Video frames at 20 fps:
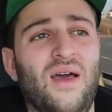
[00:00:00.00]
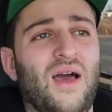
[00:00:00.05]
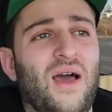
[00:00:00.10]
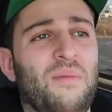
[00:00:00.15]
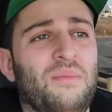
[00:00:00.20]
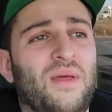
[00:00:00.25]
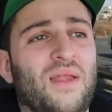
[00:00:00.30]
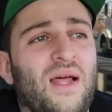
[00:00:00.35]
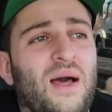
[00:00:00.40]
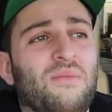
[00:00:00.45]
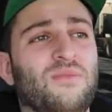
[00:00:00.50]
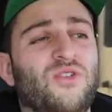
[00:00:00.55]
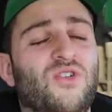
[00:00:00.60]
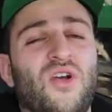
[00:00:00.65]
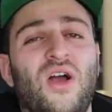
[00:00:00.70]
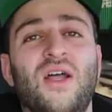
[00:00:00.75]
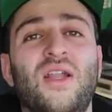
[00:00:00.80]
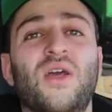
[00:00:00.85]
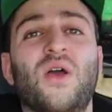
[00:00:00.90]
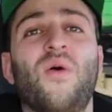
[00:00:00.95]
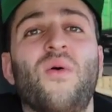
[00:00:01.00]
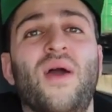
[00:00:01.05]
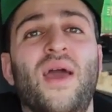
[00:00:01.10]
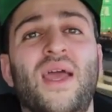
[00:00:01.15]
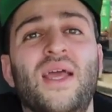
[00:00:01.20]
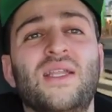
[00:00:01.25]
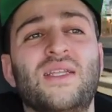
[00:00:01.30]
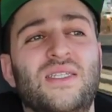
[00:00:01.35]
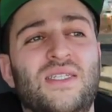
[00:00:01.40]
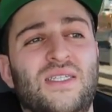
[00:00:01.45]
I mean, I'm trying to go
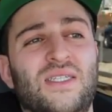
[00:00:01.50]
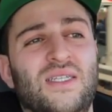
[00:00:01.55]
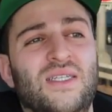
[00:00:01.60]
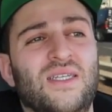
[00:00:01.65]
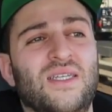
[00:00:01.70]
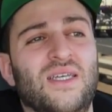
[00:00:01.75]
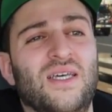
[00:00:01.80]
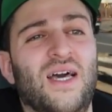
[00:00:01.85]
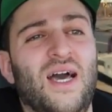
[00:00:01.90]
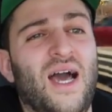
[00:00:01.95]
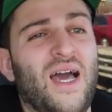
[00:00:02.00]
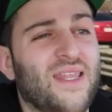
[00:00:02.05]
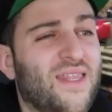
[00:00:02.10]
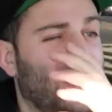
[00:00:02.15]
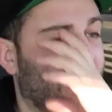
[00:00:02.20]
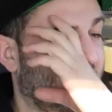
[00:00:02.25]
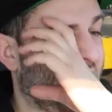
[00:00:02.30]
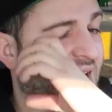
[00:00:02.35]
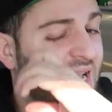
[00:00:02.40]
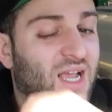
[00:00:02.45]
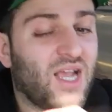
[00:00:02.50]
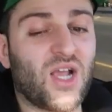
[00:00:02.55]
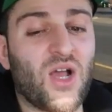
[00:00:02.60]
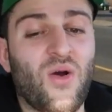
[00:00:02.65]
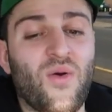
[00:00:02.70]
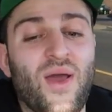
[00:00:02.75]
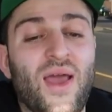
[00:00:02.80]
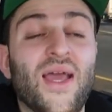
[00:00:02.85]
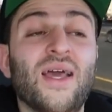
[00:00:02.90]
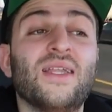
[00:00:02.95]
8s. I think I can
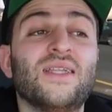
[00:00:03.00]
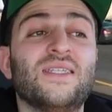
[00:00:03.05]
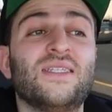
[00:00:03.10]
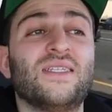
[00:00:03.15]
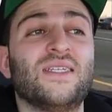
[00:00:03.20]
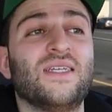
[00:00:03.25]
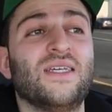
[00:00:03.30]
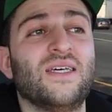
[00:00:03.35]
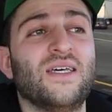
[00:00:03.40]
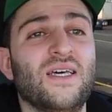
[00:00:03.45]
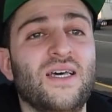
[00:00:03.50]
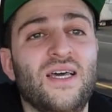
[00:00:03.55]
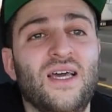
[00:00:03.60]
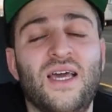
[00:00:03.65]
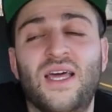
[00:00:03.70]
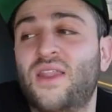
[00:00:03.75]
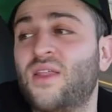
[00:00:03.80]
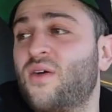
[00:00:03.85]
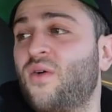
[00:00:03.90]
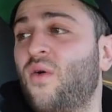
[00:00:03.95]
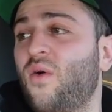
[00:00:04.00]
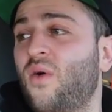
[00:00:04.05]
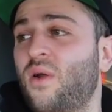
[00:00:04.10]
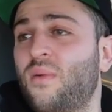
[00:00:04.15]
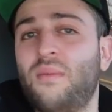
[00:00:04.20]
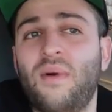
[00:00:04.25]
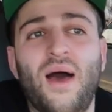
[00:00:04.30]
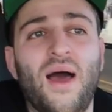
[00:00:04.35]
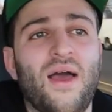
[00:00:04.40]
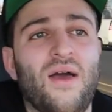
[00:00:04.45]
go 8s in the quarter
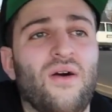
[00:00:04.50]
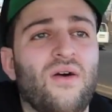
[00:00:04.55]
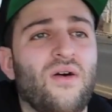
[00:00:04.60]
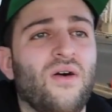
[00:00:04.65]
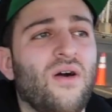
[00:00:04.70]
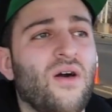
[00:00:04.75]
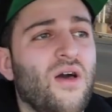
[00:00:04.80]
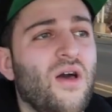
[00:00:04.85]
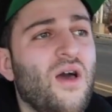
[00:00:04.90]
mile,